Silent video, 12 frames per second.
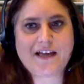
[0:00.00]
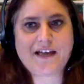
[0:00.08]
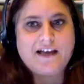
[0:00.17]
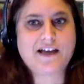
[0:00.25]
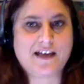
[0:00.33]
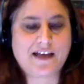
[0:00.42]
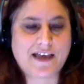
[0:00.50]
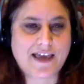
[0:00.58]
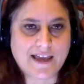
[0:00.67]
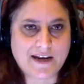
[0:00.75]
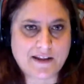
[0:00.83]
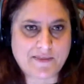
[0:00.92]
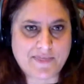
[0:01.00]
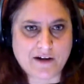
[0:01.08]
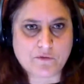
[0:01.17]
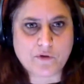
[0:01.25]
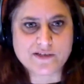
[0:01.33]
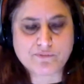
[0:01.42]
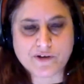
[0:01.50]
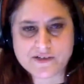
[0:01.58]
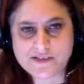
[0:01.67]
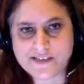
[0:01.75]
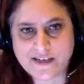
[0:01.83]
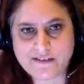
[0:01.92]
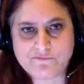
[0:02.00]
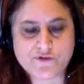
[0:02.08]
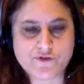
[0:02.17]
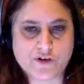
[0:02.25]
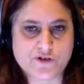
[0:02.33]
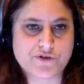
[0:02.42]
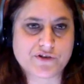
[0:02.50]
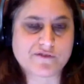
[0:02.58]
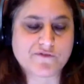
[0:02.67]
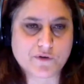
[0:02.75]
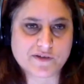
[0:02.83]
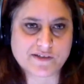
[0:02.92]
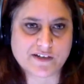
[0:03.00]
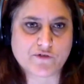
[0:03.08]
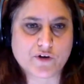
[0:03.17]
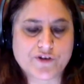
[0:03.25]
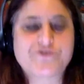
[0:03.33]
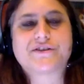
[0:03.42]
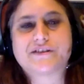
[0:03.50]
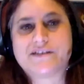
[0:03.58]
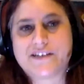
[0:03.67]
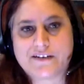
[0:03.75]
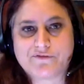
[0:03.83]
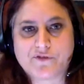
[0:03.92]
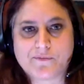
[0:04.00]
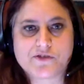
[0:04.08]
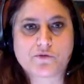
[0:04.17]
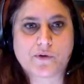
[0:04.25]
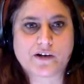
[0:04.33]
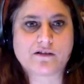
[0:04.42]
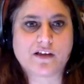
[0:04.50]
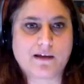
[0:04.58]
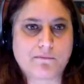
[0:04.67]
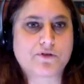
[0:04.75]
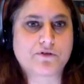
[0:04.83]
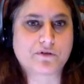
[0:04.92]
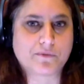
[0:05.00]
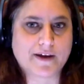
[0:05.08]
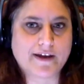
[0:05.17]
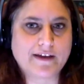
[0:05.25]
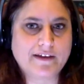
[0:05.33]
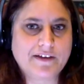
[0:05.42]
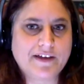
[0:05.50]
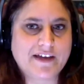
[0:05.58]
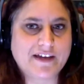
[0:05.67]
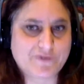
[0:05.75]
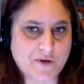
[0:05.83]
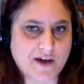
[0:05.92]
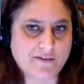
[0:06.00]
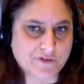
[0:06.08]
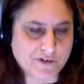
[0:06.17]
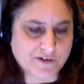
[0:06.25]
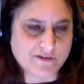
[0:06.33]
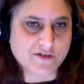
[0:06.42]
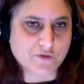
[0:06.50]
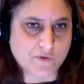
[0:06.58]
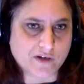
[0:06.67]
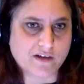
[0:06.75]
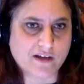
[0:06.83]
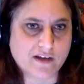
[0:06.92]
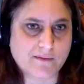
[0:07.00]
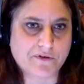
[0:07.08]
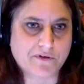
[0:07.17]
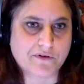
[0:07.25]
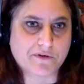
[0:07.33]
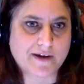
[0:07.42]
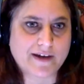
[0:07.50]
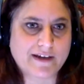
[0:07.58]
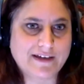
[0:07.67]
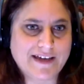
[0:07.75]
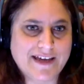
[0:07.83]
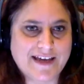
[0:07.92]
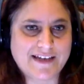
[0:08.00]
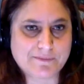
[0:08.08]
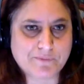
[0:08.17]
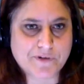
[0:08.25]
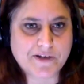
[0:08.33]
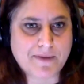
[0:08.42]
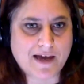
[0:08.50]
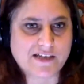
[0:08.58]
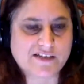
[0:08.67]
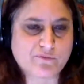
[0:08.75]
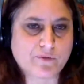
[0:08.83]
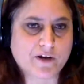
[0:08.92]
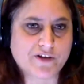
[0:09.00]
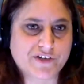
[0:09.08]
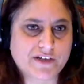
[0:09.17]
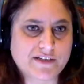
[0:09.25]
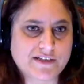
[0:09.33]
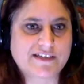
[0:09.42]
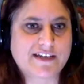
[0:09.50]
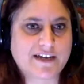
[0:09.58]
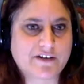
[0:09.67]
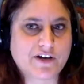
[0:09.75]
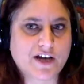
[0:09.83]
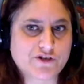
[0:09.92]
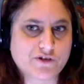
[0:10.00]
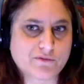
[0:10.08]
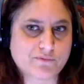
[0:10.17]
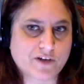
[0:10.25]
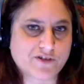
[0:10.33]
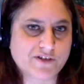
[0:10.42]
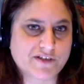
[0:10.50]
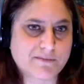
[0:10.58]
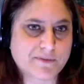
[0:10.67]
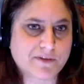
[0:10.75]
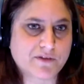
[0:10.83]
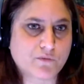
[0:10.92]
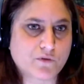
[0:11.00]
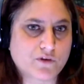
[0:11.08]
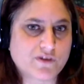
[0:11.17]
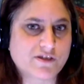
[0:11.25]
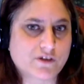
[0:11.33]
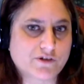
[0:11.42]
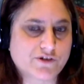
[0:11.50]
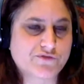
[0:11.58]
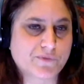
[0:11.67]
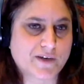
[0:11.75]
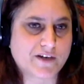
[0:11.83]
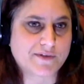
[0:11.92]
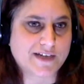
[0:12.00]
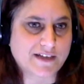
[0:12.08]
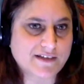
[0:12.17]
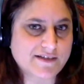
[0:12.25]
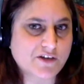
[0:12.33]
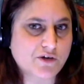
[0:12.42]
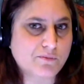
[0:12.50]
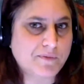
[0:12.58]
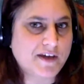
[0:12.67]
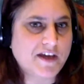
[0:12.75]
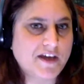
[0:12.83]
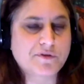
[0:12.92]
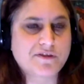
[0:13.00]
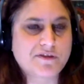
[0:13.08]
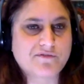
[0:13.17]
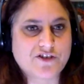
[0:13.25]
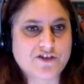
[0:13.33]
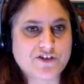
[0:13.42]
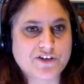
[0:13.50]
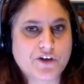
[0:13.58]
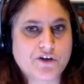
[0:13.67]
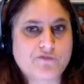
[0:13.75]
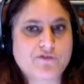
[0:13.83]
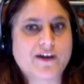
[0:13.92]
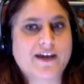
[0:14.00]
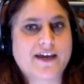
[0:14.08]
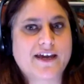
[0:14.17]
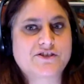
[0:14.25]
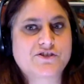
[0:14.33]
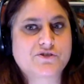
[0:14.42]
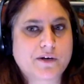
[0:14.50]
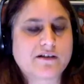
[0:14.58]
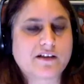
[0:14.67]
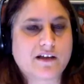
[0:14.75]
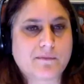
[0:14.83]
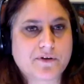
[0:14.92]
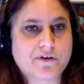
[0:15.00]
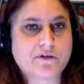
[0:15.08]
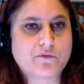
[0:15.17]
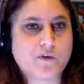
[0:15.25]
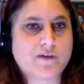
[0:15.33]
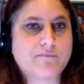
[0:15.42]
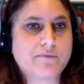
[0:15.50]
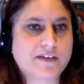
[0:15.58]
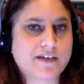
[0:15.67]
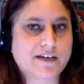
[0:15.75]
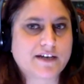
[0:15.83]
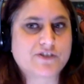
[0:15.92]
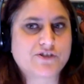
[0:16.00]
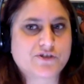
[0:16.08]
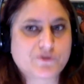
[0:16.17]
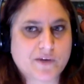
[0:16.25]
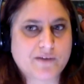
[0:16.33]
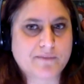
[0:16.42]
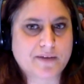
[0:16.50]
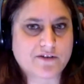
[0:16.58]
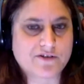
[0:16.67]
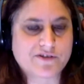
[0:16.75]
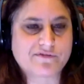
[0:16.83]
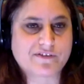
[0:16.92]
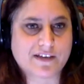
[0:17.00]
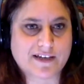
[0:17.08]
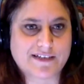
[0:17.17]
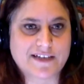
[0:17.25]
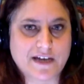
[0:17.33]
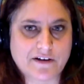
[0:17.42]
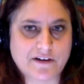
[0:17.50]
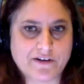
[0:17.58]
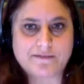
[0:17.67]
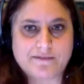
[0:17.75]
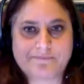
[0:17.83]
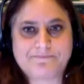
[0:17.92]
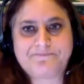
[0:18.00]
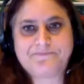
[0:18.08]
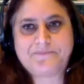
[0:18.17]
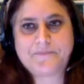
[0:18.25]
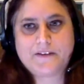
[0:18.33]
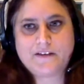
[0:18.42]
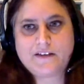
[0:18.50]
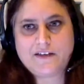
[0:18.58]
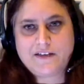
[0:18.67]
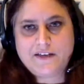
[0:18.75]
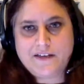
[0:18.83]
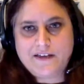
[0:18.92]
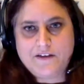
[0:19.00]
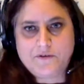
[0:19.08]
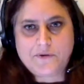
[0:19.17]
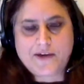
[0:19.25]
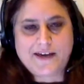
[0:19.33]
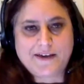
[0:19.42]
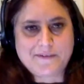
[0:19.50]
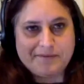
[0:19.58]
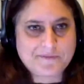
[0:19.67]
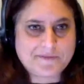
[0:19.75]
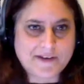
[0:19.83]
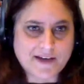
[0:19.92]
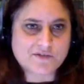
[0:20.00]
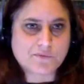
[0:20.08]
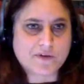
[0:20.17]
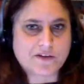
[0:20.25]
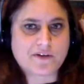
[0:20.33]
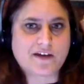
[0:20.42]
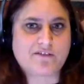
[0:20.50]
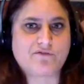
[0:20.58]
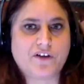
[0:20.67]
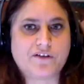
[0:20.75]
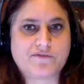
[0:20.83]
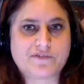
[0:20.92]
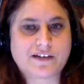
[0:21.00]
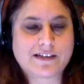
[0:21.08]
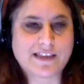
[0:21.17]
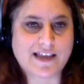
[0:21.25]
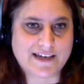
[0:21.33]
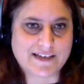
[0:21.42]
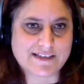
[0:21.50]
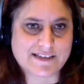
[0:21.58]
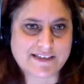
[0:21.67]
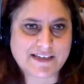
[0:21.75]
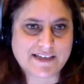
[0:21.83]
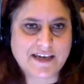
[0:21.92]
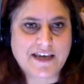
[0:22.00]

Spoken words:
And that quantum processing infrastructure is focused on crunching the data from the square kilometer array. And if you haven't heard of the square kilometer array, it is a pretty massive project. It's an international project to build the world's largest radio telescope with eventually over a square kilometer, 1 million square meters of collecting area. Okay, next way you can get involved, clients.